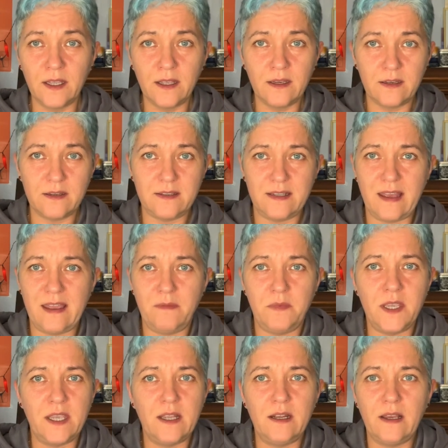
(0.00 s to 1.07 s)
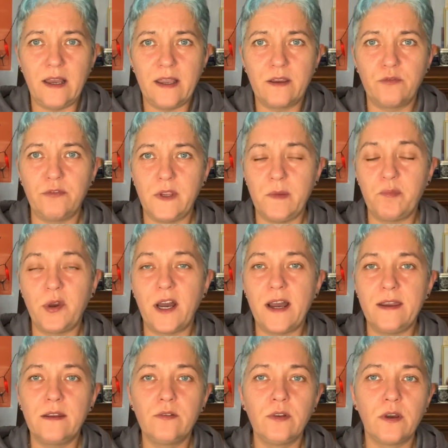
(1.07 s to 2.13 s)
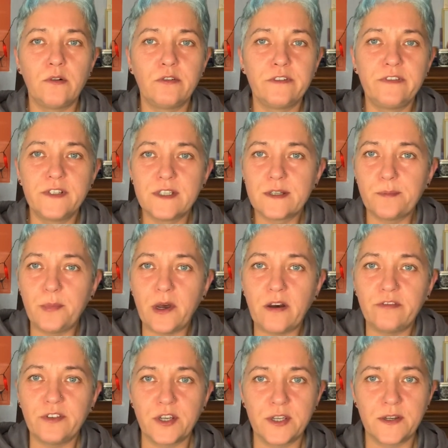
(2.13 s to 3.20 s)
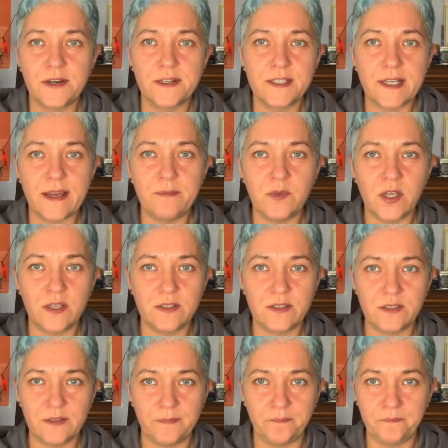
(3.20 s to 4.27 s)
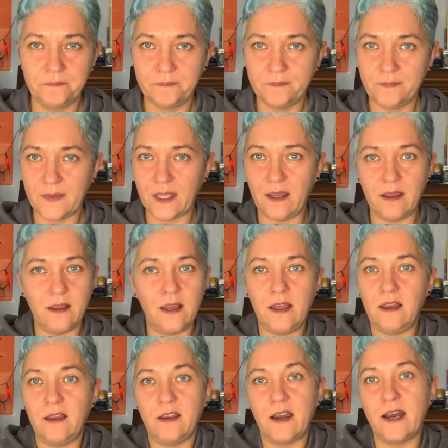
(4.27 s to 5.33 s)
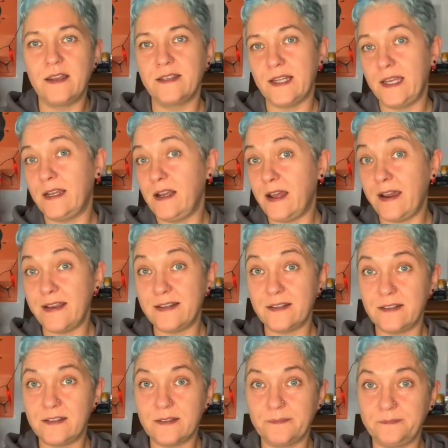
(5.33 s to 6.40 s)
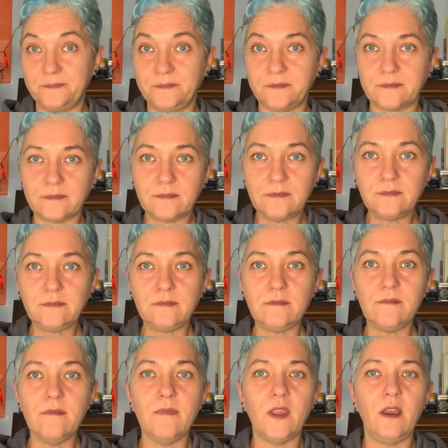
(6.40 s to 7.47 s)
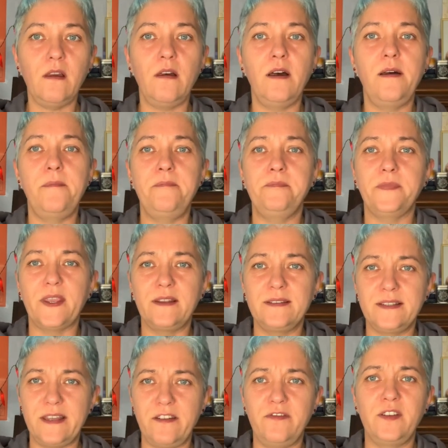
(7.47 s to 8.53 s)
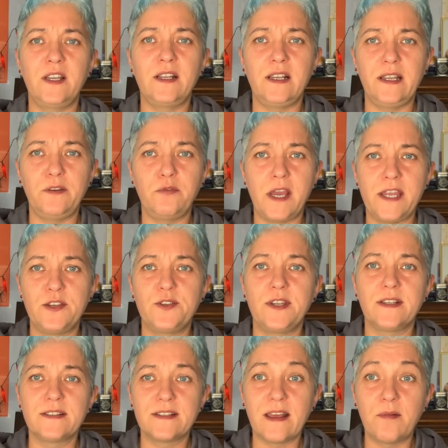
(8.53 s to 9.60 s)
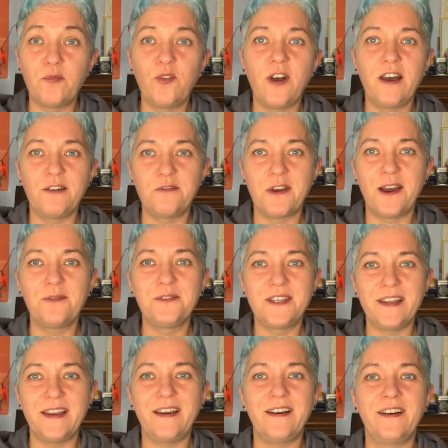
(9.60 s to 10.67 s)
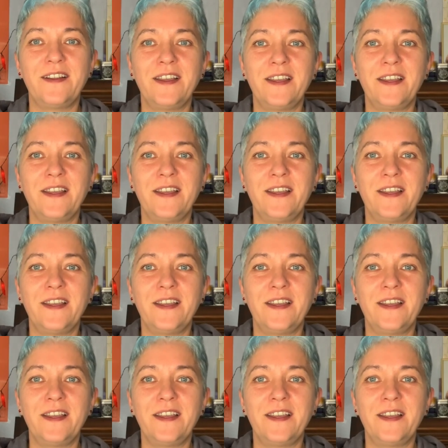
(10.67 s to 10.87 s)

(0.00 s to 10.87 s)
the same heat like a Reaper. I don't know if it's above or not. I'm not, I, I can't analyze it. Um, it's definitely ranging somewhere around there